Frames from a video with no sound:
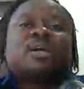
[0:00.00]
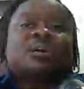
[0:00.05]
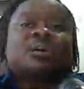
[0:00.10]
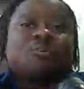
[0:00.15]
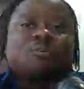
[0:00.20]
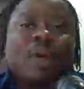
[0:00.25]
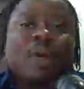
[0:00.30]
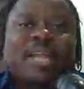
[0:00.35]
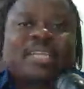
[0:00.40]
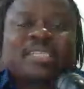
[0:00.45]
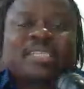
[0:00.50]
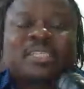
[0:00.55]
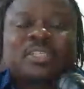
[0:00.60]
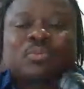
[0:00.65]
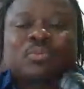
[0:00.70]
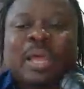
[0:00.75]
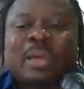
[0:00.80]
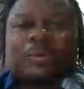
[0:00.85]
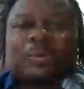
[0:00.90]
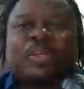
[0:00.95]
Well, this is
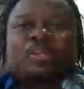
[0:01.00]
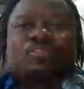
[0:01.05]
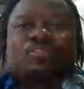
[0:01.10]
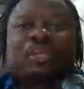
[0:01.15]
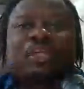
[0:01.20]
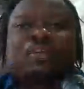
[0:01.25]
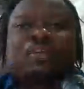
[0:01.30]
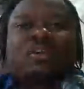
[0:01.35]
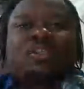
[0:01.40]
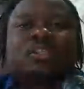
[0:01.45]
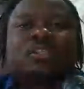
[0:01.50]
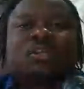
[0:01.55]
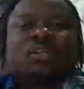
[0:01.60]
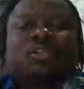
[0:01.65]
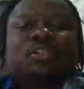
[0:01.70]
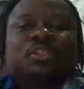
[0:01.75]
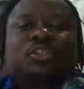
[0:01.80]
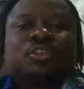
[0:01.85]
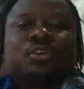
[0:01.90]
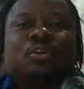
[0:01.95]
where I'm going to draw the curtain on the
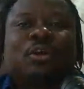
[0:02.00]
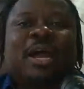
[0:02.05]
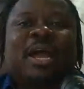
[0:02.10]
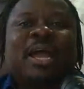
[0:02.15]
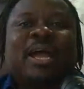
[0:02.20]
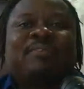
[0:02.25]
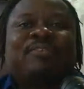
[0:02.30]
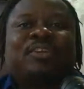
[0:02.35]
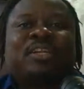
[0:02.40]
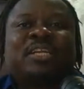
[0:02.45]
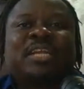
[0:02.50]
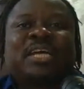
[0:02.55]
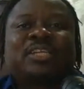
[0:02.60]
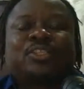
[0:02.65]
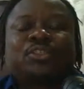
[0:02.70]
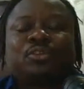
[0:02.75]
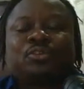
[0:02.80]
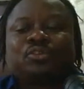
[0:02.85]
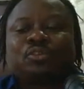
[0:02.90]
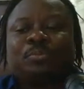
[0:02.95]
show. I have another
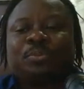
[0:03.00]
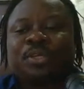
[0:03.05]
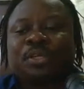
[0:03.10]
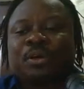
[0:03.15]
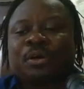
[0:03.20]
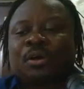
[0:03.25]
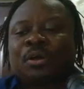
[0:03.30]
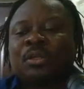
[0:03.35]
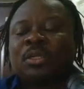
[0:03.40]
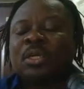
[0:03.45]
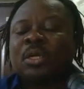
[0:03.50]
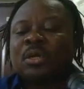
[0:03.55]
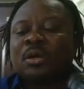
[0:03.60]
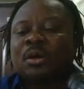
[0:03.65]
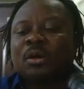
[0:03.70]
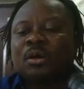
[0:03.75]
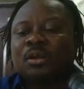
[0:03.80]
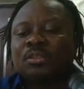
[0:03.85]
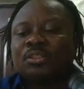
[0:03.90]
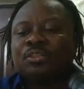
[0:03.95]
show to be on
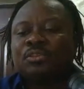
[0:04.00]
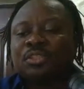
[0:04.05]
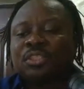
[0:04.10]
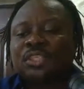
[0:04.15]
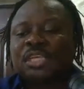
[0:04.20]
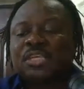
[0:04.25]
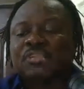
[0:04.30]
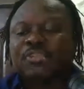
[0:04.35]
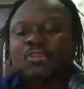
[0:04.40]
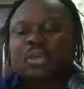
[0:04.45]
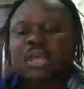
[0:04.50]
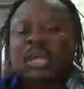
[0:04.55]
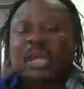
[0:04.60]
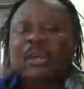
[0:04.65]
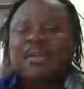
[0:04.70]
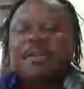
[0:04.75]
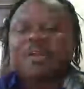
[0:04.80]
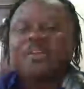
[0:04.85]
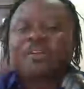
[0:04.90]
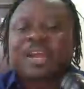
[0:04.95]
News Central
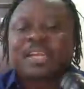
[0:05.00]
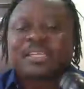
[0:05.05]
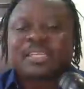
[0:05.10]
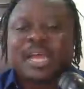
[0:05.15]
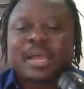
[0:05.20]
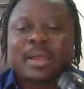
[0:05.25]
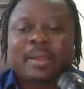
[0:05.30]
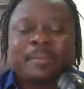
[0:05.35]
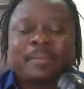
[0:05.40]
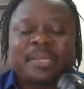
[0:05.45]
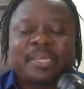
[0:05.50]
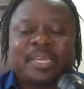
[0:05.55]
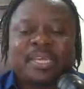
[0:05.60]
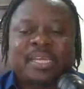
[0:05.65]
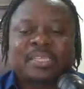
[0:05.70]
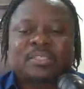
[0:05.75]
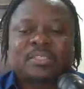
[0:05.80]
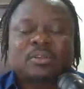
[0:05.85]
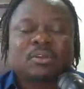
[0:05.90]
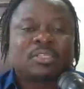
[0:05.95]
right now. I'm a
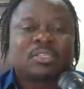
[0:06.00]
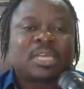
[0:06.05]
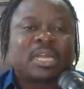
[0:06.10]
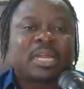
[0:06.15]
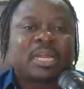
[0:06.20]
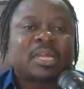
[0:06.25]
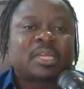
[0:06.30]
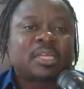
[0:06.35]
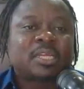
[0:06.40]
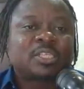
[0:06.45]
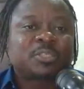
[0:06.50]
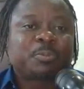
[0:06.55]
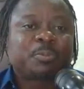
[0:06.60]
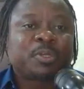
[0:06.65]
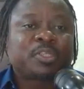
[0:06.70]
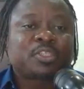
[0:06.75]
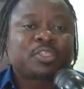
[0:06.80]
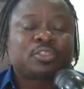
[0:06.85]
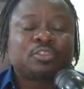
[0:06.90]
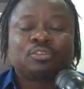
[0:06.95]
guest on their
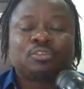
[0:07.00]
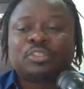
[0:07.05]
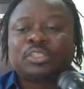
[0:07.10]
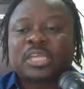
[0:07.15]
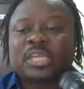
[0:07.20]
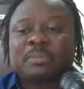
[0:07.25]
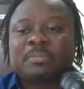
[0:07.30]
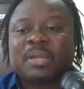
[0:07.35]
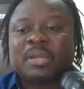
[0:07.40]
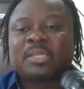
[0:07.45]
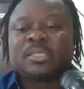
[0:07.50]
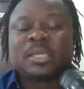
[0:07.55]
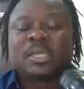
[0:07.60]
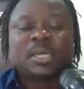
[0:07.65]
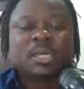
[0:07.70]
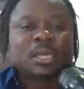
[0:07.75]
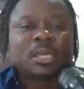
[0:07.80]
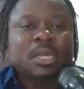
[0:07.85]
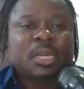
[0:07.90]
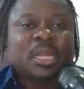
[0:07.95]
sports news segment.
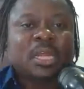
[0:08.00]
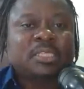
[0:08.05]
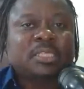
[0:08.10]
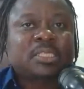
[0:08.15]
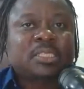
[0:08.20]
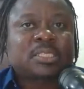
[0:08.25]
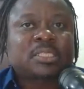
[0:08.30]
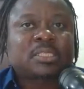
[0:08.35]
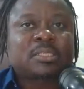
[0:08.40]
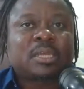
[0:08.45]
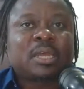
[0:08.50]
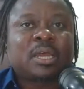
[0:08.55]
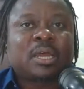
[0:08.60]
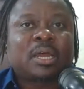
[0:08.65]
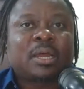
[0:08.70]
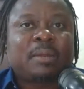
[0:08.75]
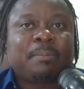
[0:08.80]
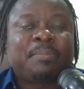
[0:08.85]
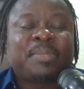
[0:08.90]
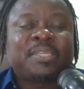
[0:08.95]
Let's
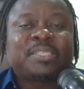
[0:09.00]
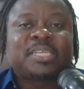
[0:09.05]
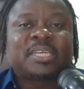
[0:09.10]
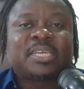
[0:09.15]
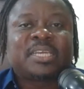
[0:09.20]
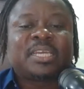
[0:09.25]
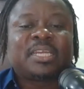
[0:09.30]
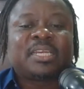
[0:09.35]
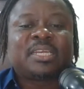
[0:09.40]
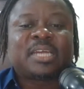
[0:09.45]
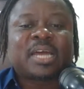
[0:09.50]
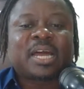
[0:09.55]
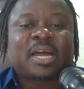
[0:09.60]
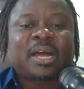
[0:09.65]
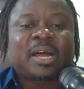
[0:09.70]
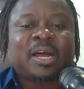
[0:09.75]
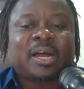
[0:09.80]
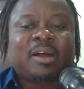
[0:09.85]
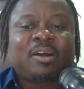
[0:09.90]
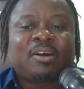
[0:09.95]
meet again
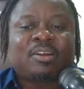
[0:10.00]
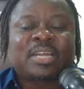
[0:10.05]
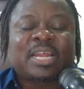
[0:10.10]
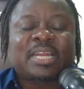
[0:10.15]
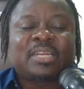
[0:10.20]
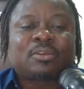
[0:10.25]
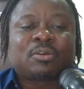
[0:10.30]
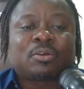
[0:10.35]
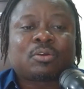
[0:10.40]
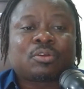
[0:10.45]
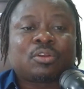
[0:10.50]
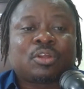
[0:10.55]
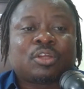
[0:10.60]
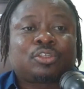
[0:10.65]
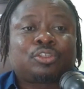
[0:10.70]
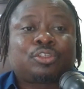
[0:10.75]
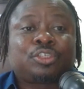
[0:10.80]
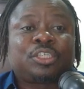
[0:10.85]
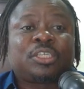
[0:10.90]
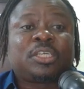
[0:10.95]
under the coconut
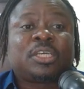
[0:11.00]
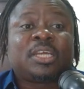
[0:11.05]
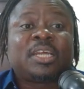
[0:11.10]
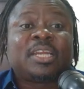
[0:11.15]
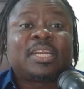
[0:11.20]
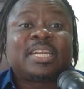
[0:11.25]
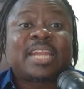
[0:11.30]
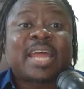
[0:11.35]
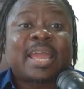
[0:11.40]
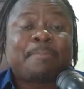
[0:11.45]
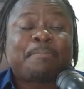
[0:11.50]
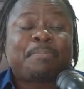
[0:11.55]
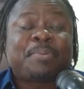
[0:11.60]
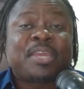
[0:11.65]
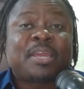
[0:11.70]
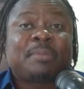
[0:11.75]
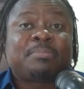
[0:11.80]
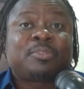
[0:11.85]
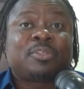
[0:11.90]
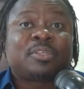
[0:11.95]
tree, 9
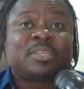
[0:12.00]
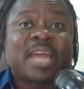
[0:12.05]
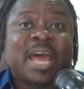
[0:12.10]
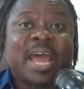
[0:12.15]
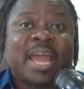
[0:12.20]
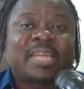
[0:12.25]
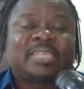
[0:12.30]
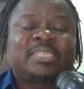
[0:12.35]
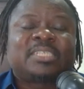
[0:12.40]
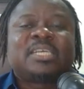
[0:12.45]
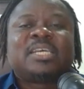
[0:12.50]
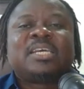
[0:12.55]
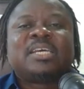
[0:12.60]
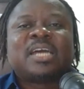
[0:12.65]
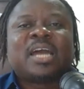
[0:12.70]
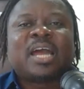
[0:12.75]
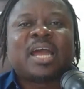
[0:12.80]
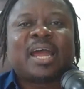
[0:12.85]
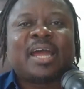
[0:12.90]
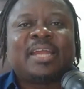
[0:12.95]
p.m. tonight,
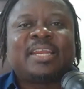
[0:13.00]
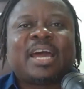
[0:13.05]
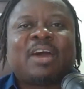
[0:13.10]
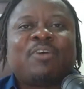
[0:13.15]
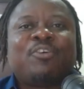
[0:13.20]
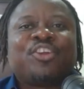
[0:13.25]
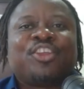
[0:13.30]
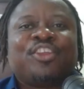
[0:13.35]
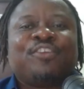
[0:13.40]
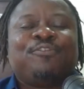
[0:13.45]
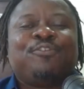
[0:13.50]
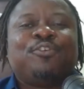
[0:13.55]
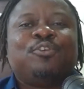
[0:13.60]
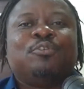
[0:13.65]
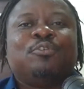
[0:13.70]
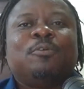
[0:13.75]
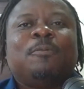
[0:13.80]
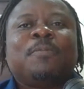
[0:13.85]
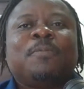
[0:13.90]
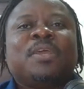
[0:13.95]
and I will give
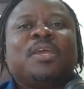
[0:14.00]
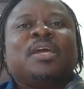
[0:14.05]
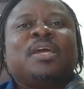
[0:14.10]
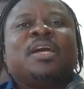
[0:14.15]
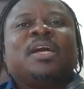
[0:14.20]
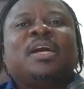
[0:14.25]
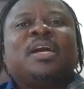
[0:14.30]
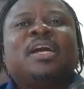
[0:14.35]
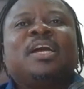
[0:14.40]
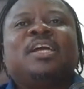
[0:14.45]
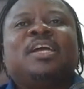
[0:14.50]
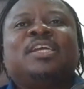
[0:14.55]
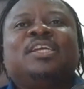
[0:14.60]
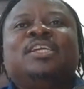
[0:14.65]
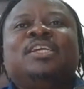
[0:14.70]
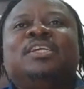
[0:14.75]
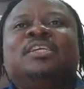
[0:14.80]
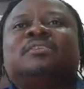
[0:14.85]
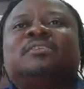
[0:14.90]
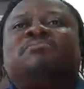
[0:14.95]
you
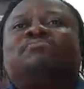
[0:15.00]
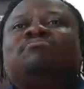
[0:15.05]
a